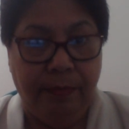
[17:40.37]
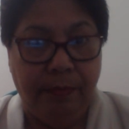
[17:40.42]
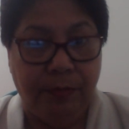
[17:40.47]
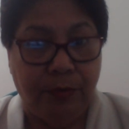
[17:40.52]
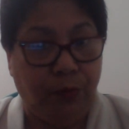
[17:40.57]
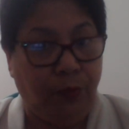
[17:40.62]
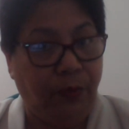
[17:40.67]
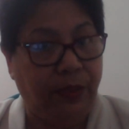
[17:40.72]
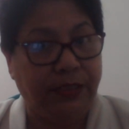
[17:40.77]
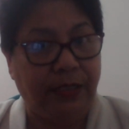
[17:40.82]

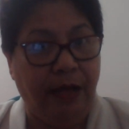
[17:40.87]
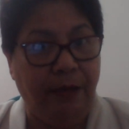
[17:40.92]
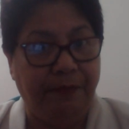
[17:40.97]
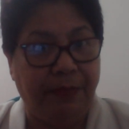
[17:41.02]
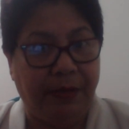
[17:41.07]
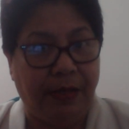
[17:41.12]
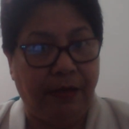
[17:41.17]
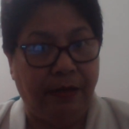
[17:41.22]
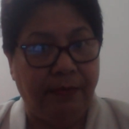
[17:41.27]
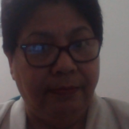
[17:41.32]
So what
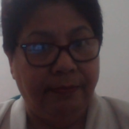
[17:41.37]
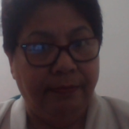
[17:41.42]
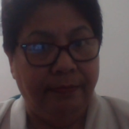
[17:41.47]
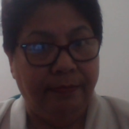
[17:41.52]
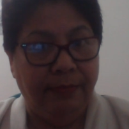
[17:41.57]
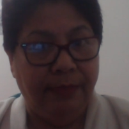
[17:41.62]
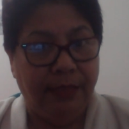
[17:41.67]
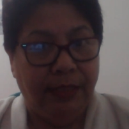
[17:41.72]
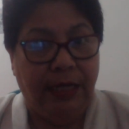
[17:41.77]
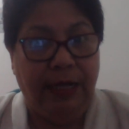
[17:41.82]
happened?
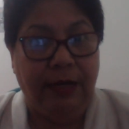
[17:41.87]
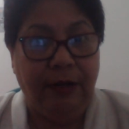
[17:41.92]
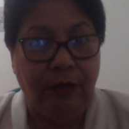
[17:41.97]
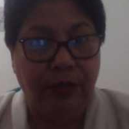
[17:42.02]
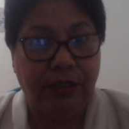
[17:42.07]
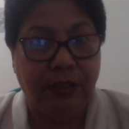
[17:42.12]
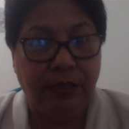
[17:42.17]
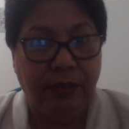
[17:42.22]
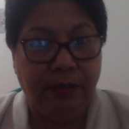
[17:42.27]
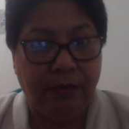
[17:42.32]
He
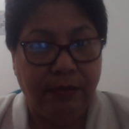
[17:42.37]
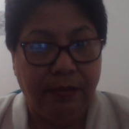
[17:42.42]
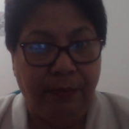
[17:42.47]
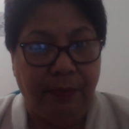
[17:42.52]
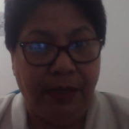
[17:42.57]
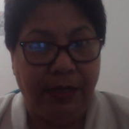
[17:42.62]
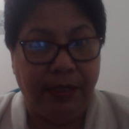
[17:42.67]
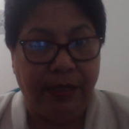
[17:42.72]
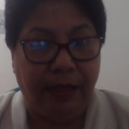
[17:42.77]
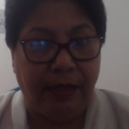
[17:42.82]
lost the
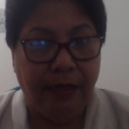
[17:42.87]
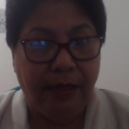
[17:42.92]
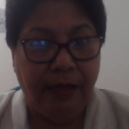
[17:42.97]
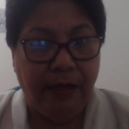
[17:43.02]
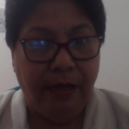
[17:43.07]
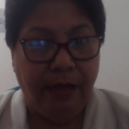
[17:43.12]
money.